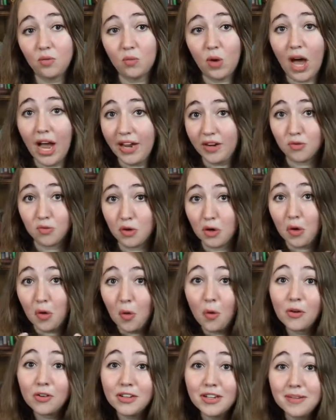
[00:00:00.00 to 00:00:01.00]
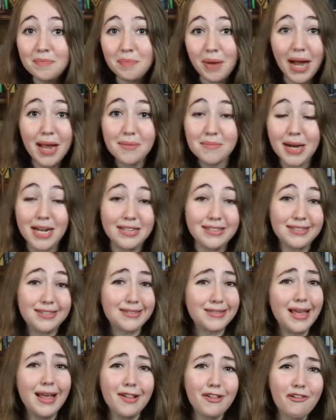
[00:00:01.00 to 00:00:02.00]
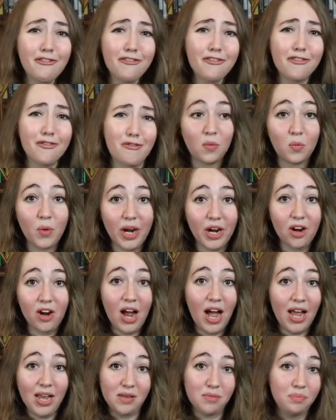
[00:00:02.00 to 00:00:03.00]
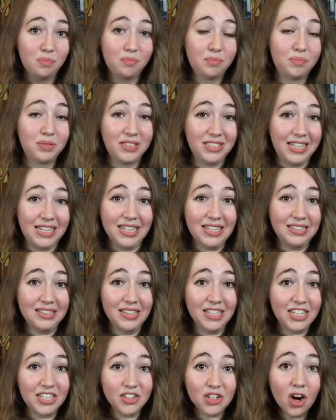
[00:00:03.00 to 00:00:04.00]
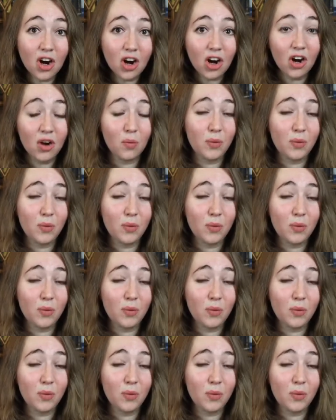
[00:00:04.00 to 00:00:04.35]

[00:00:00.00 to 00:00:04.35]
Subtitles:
I had recorded by myself where I played the guitar,